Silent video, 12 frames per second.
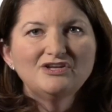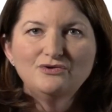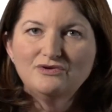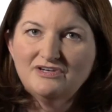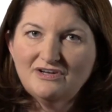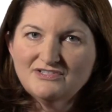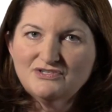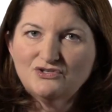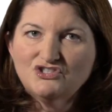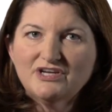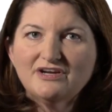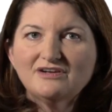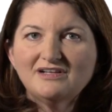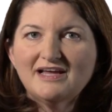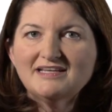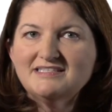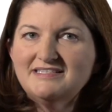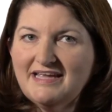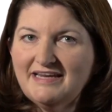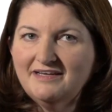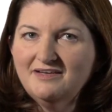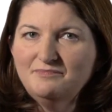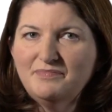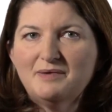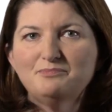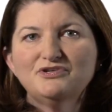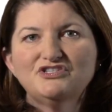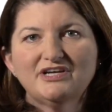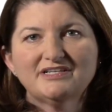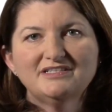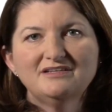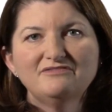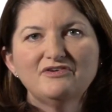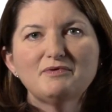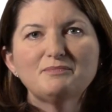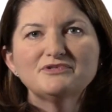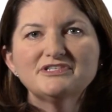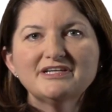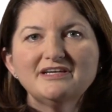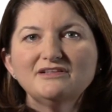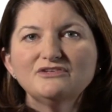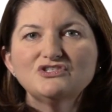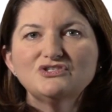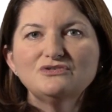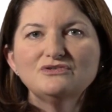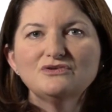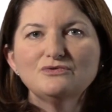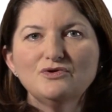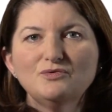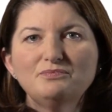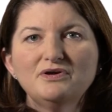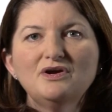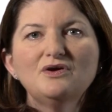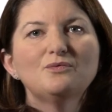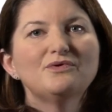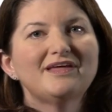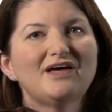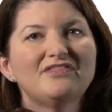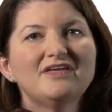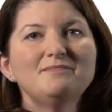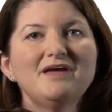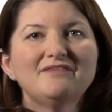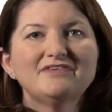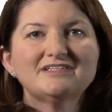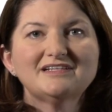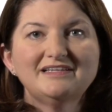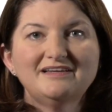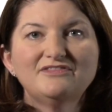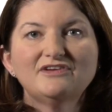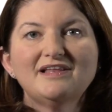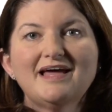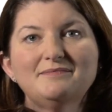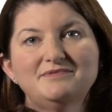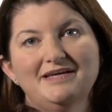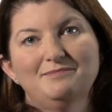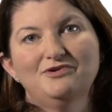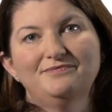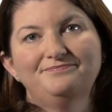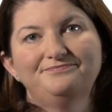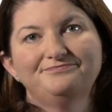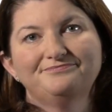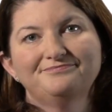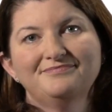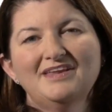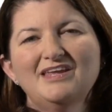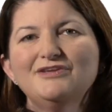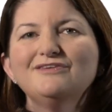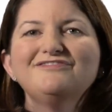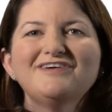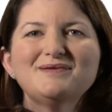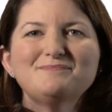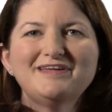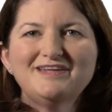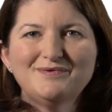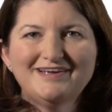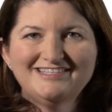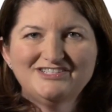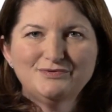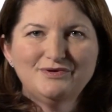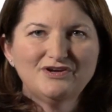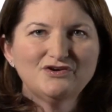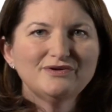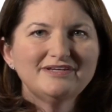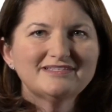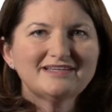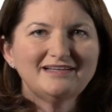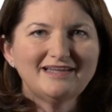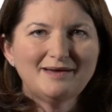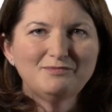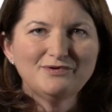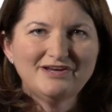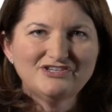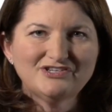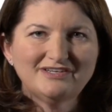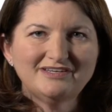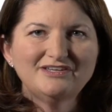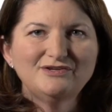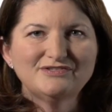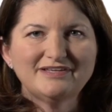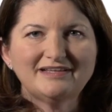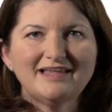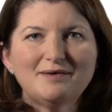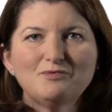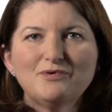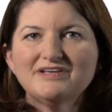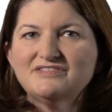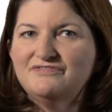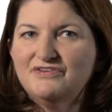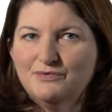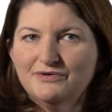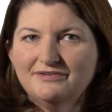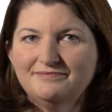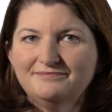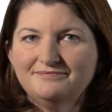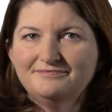You could also share class data by projecting from a particular student group without them having to leave their lab table. You'll find many ways to increase collaboration using LabQuest Viewer.